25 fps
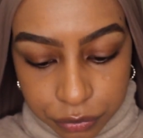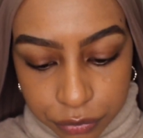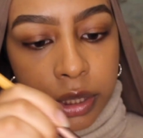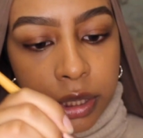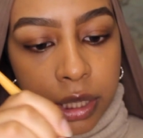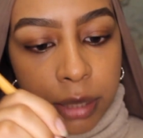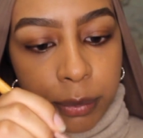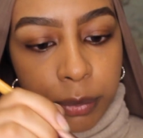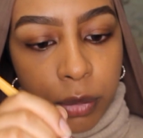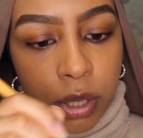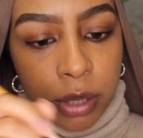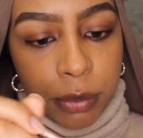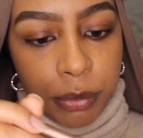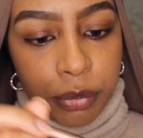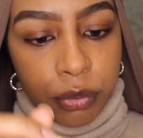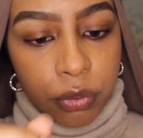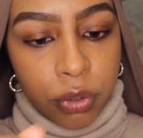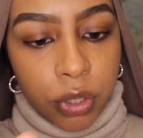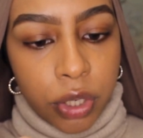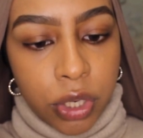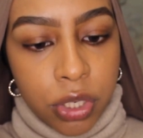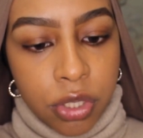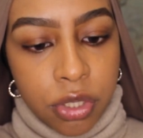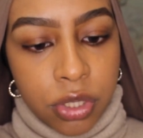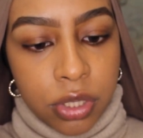Get my
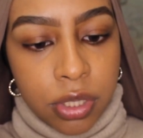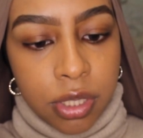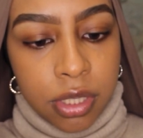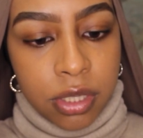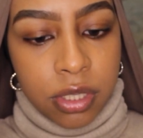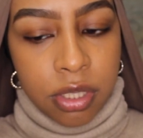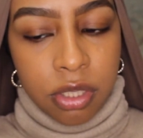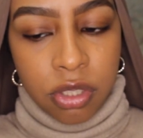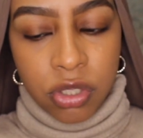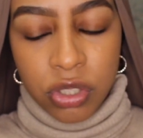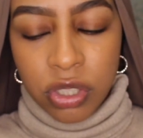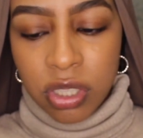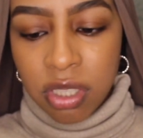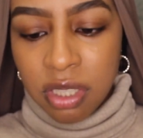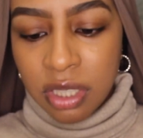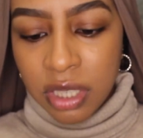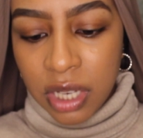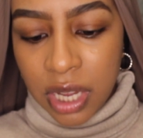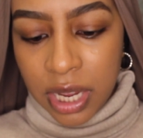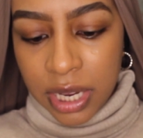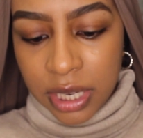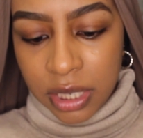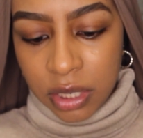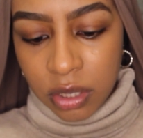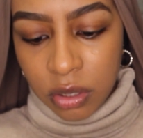brush. This is just
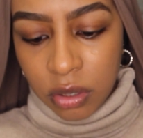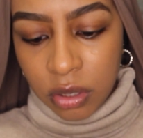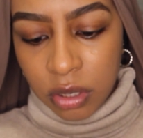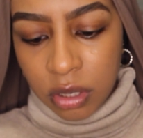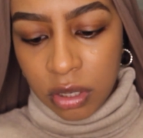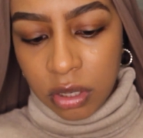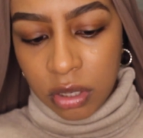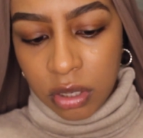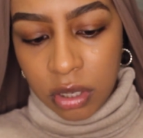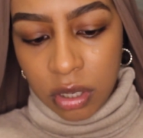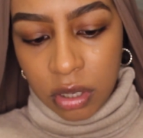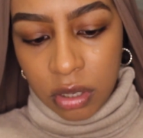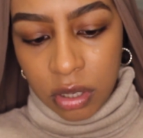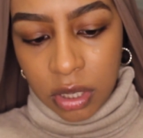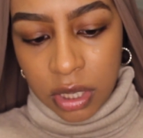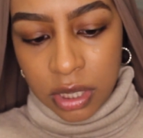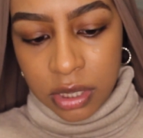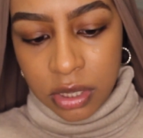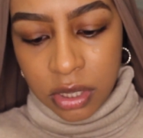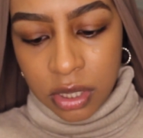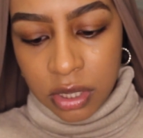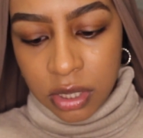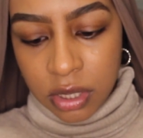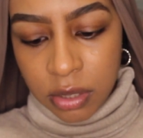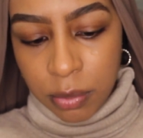like,
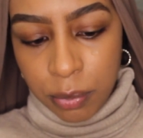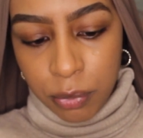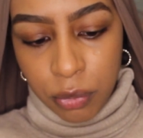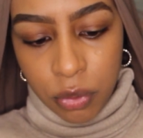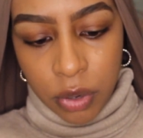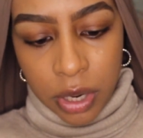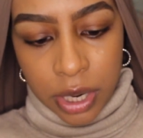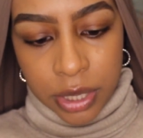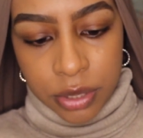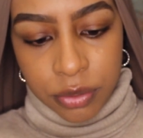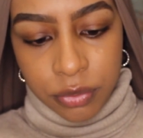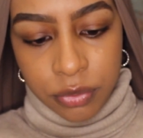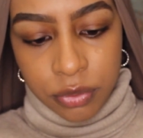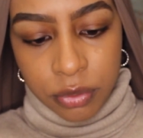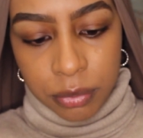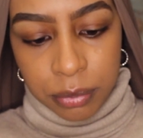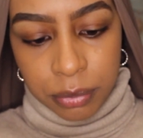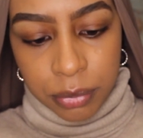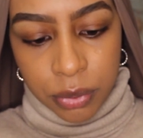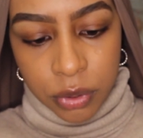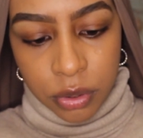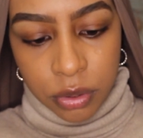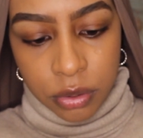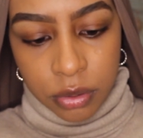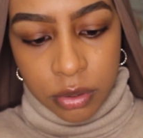it's just some brand from
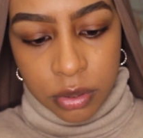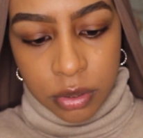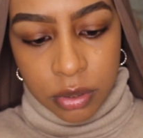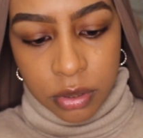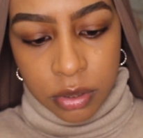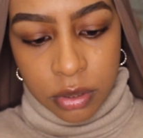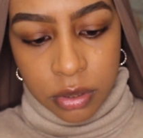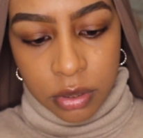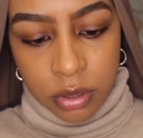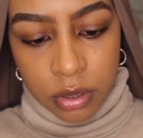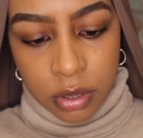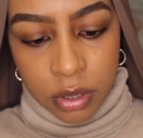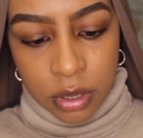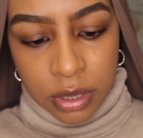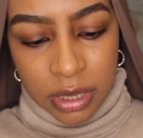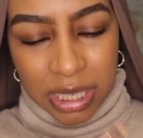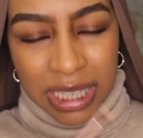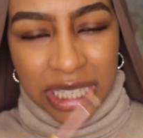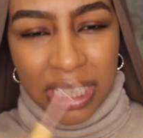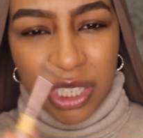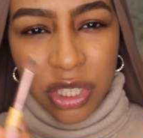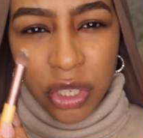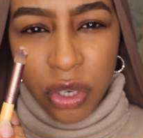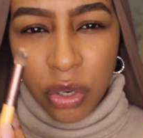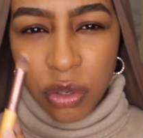Boots.
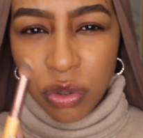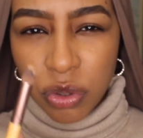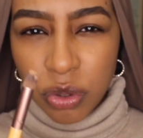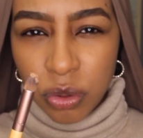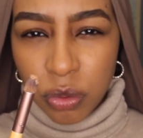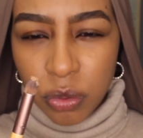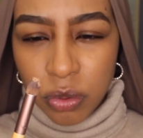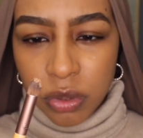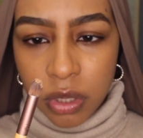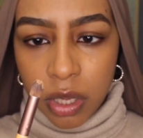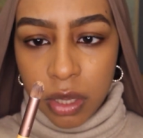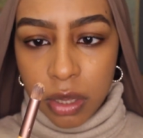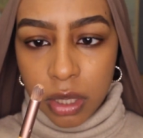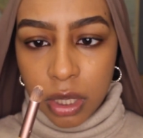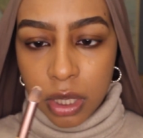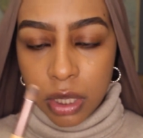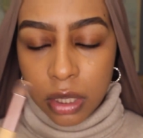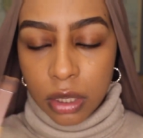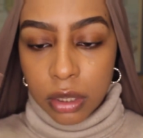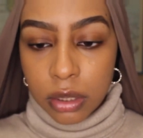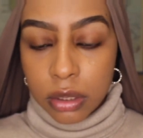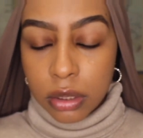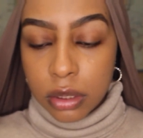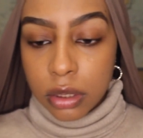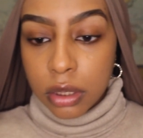Eco Tools, I
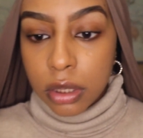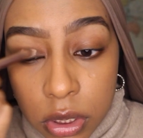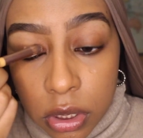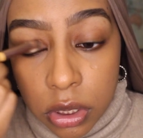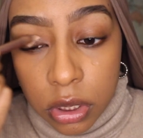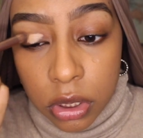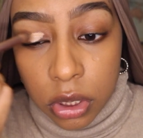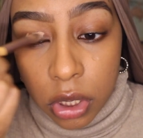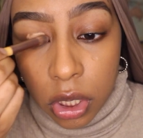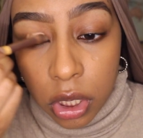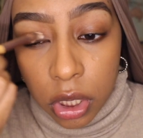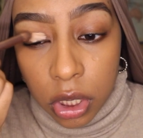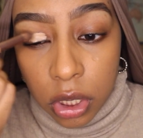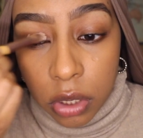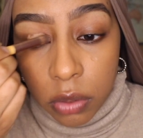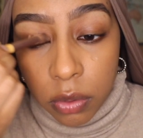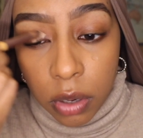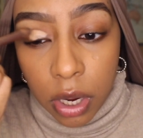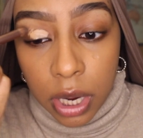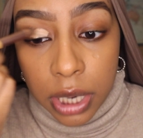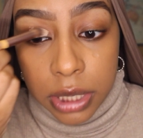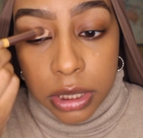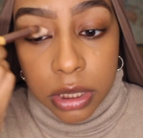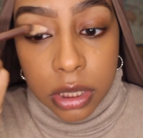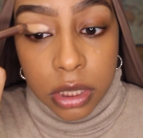think. So
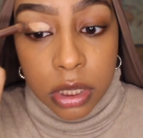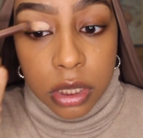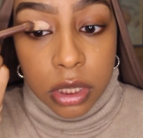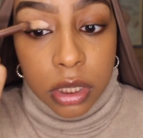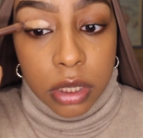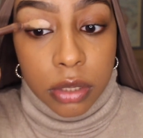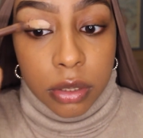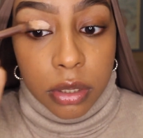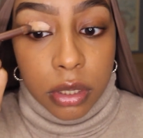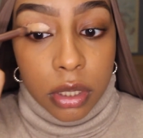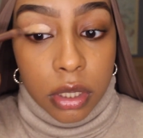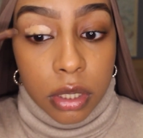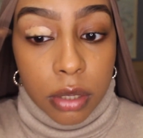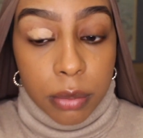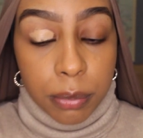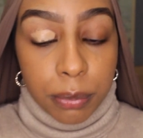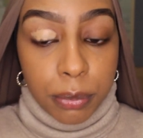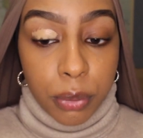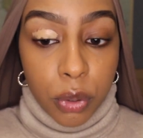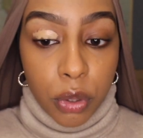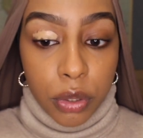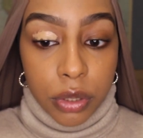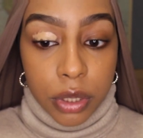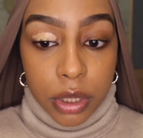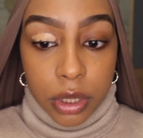I just
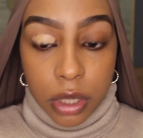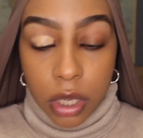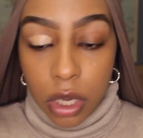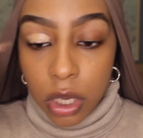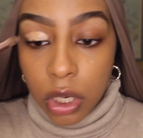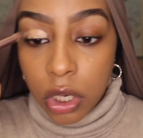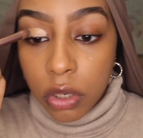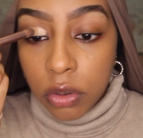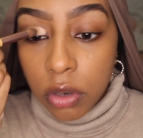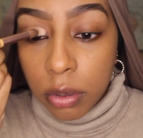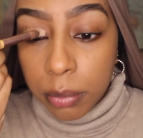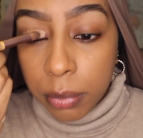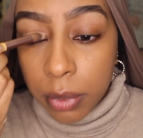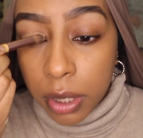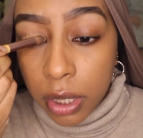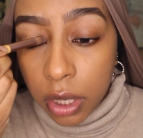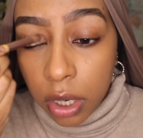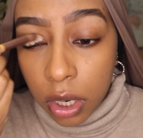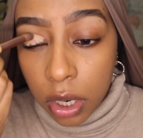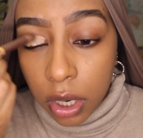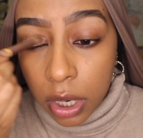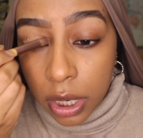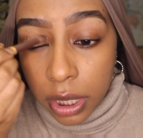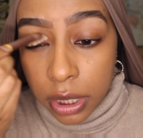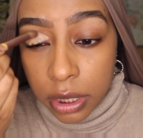put the colour on my
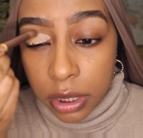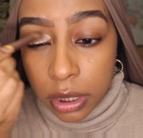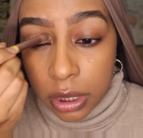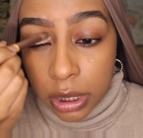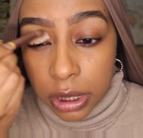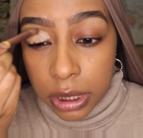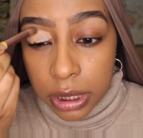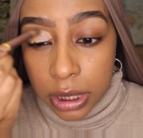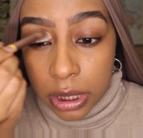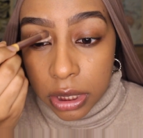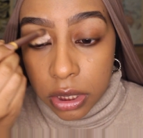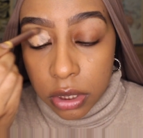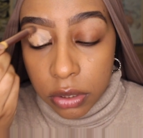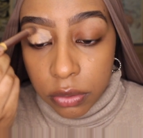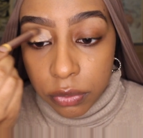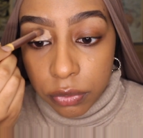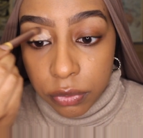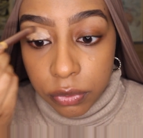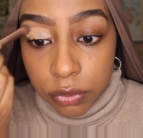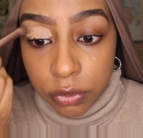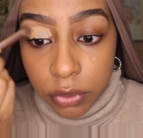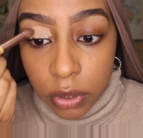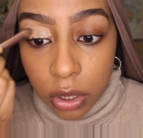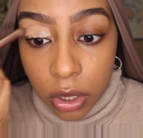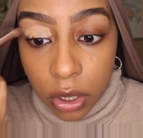eyelid
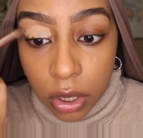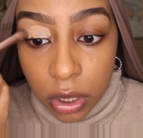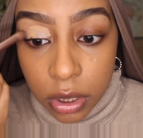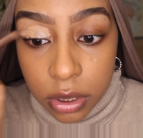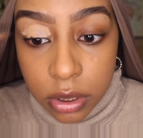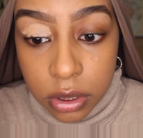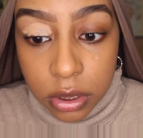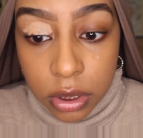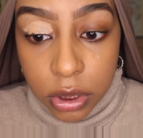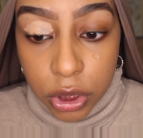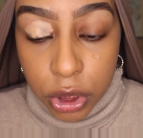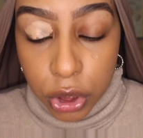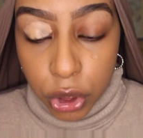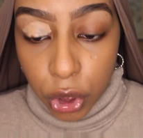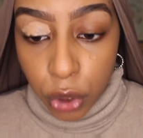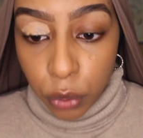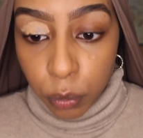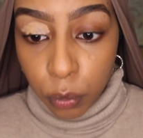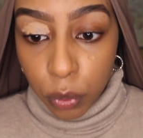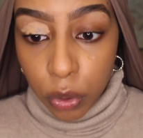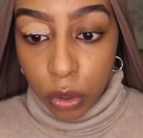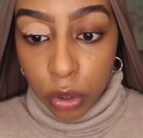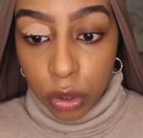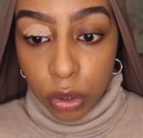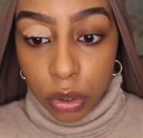first. You know
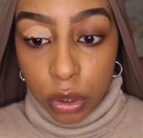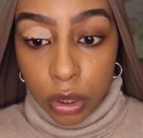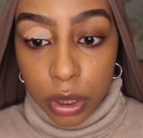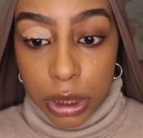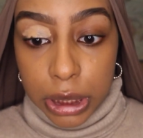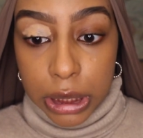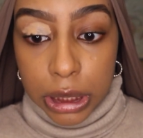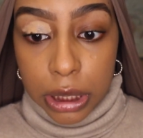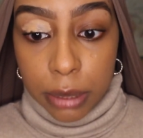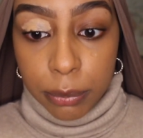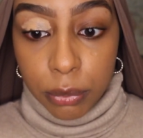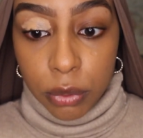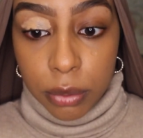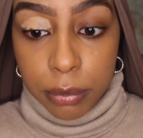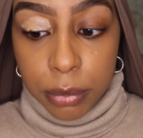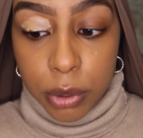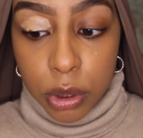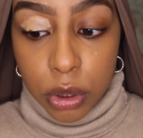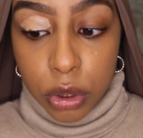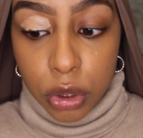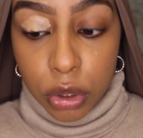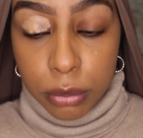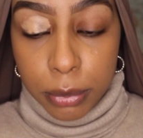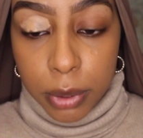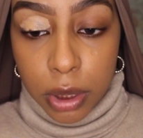what? I think I put a bit
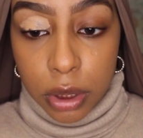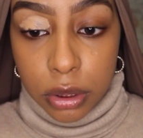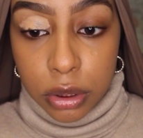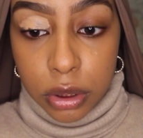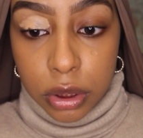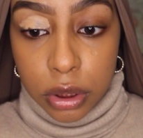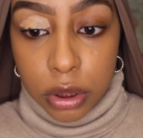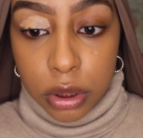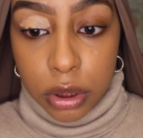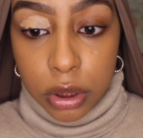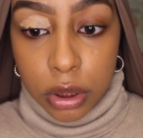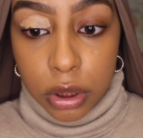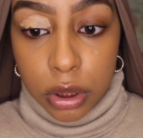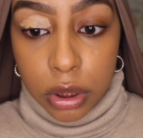too much.